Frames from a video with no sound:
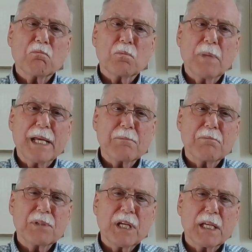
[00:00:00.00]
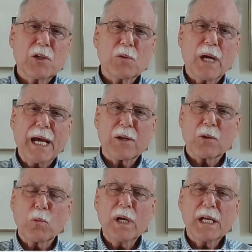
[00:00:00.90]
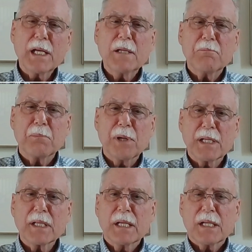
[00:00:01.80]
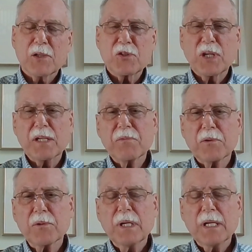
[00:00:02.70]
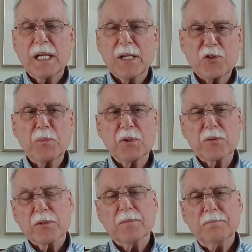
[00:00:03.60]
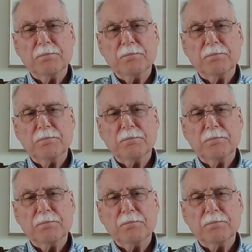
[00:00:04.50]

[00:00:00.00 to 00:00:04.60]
may take you out of the way, but is safer and smoother.